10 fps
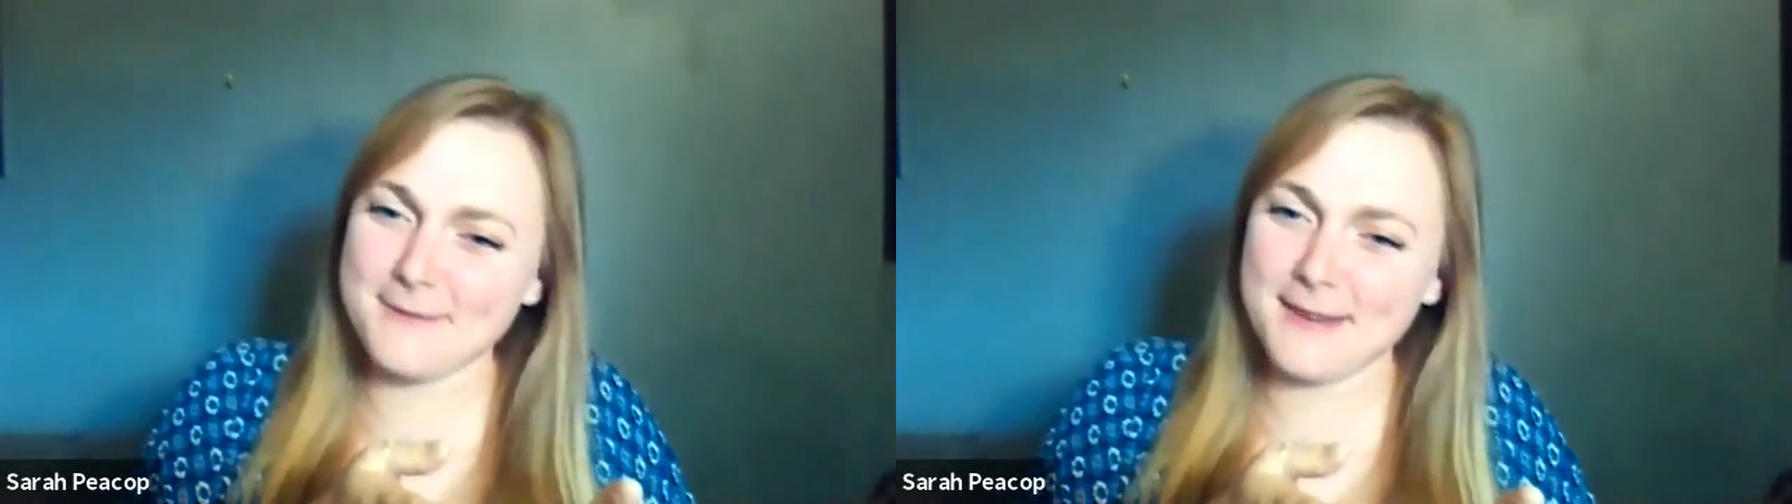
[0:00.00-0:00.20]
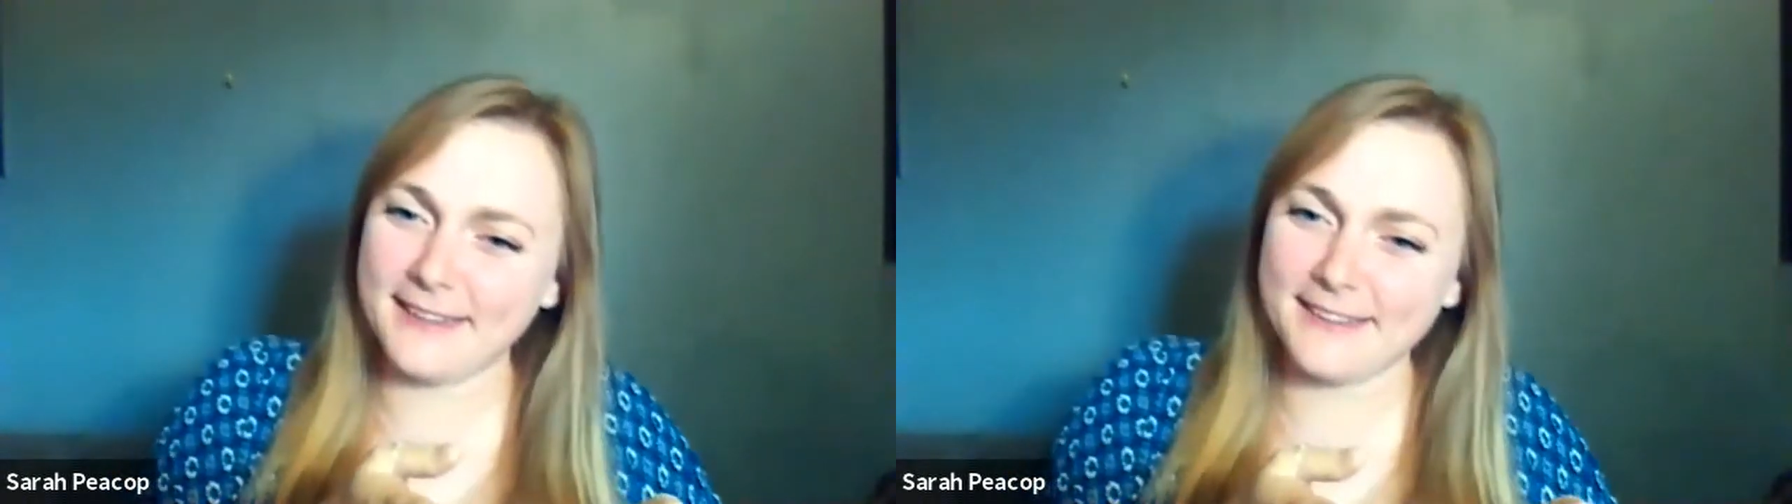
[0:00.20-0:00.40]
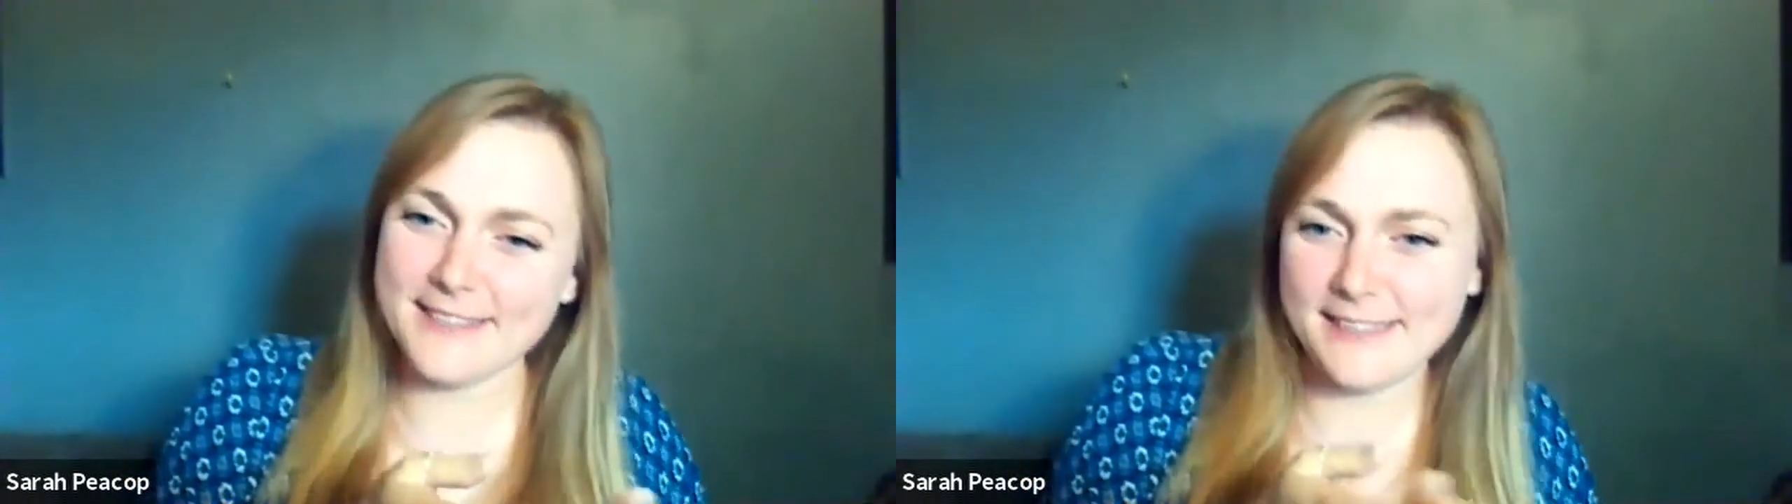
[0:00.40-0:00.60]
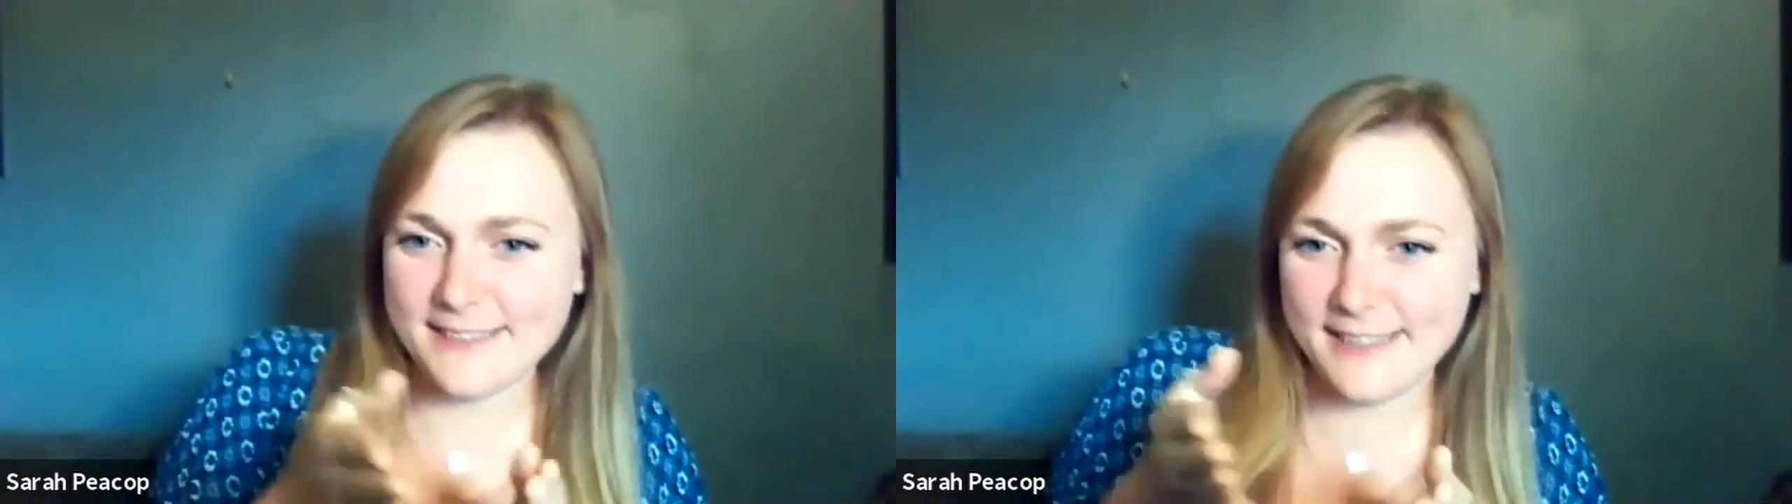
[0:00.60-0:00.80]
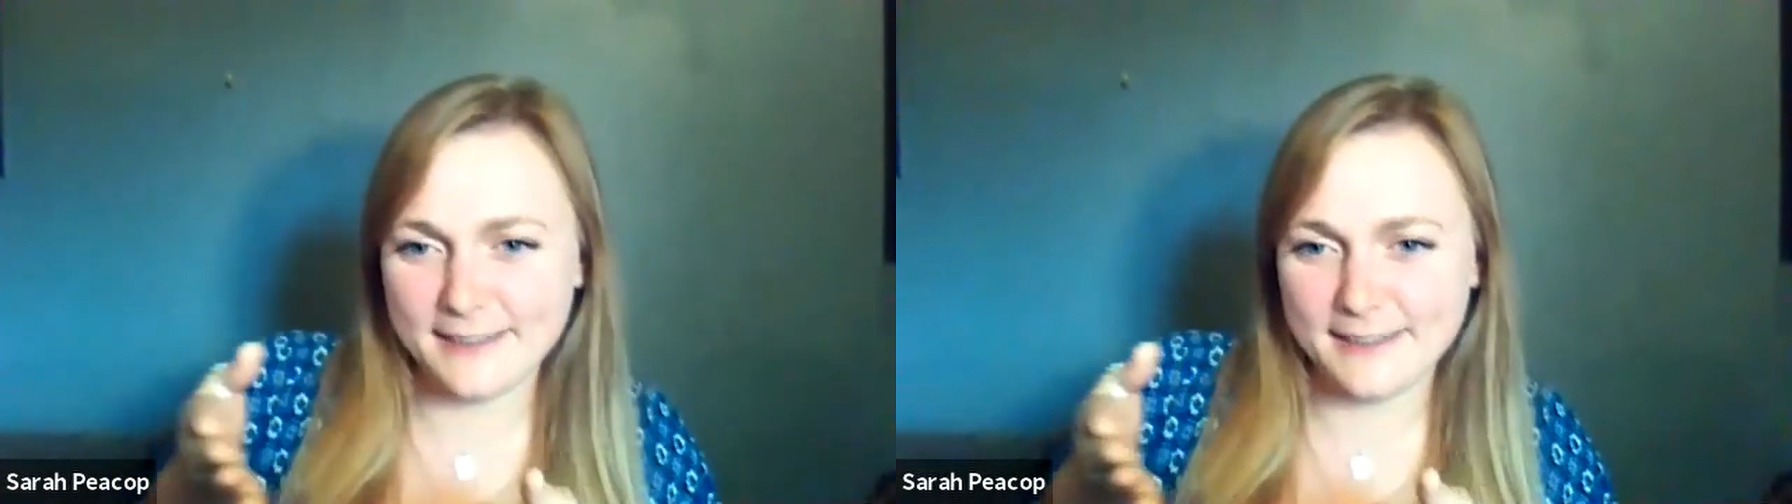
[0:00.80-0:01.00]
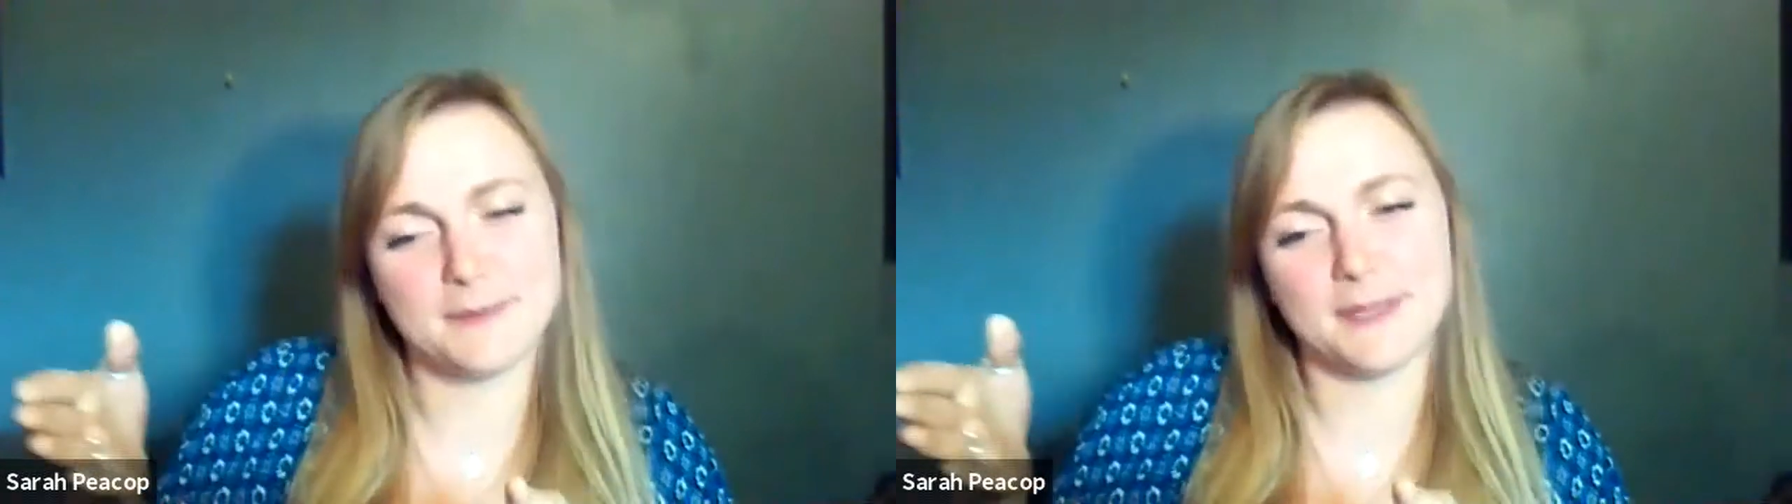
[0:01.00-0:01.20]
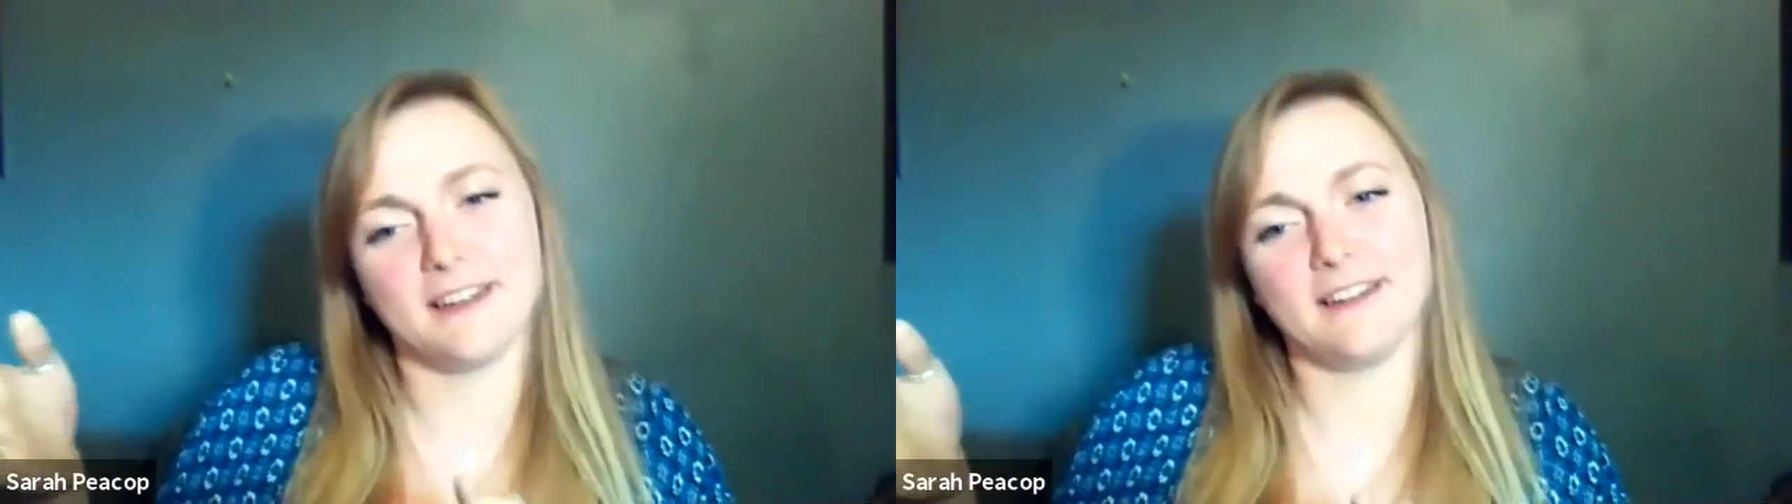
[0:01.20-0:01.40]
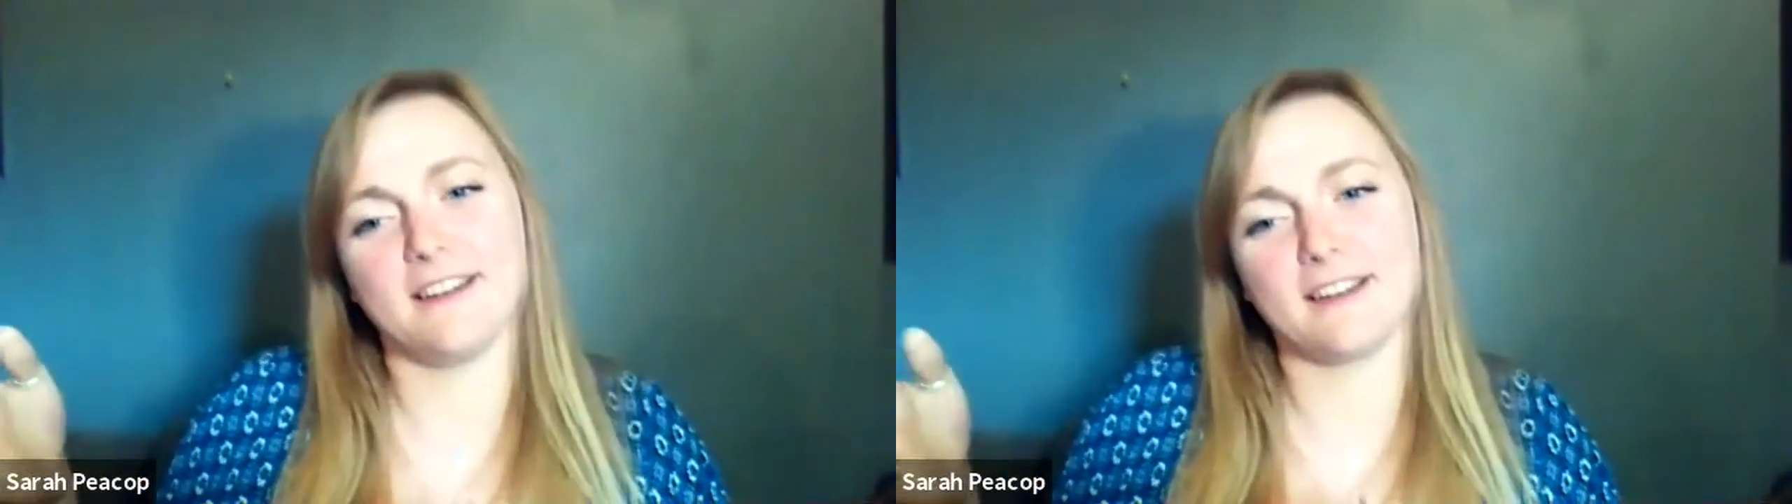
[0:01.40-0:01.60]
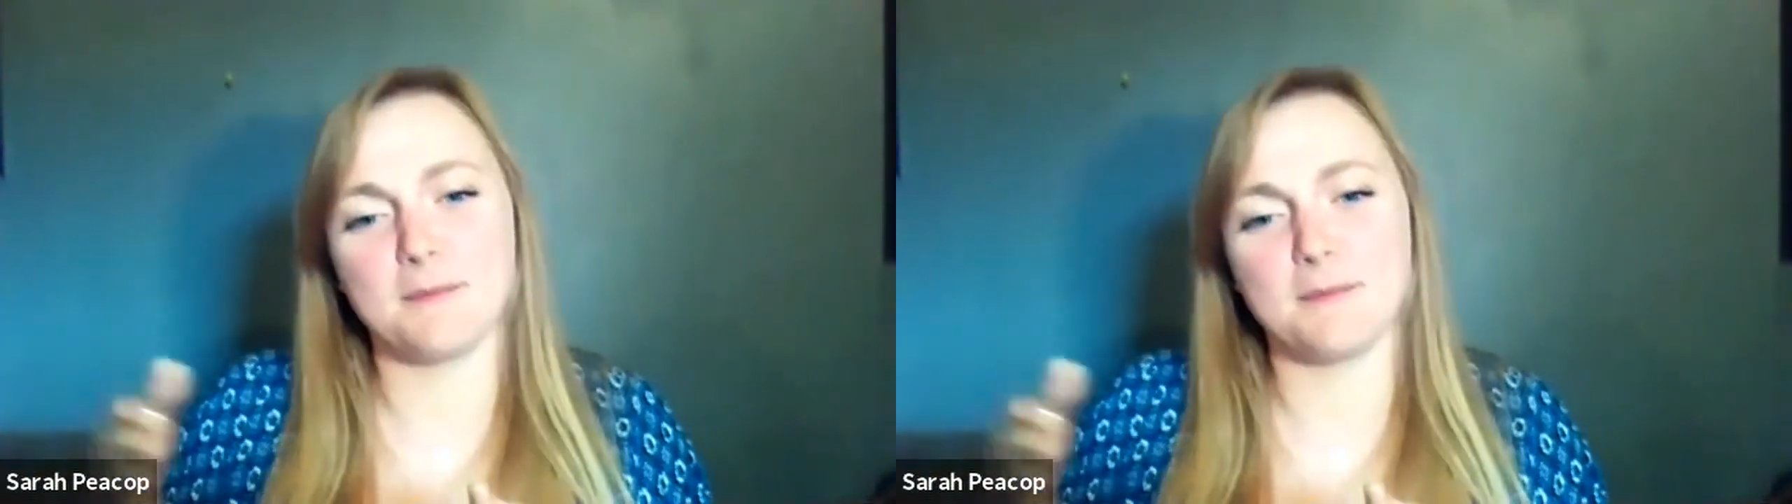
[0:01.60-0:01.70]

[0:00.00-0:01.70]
being a GT and being an arch,